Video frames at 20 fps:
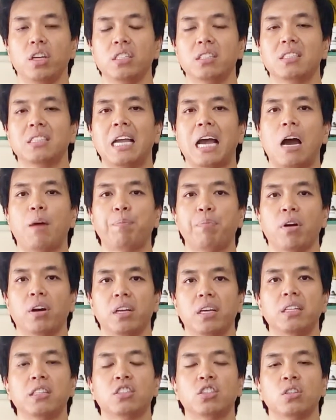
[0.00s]
He's now put
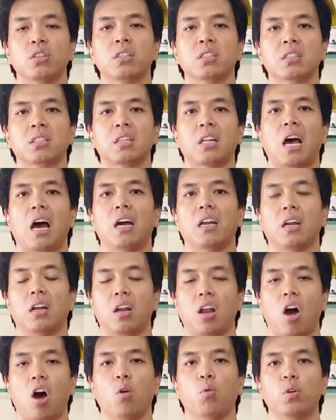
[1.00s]
into the slot
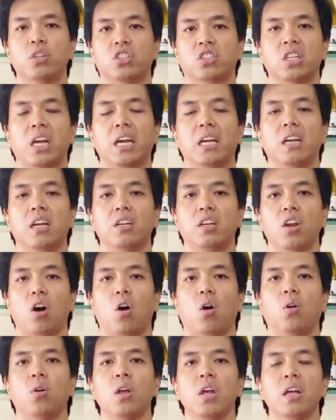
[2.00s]
along with Jalen
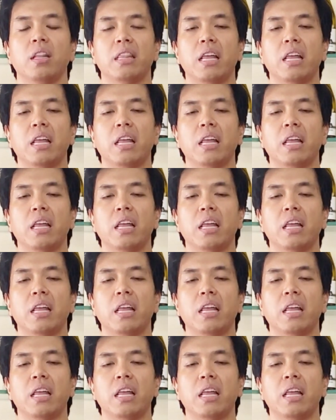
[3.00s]
Noel.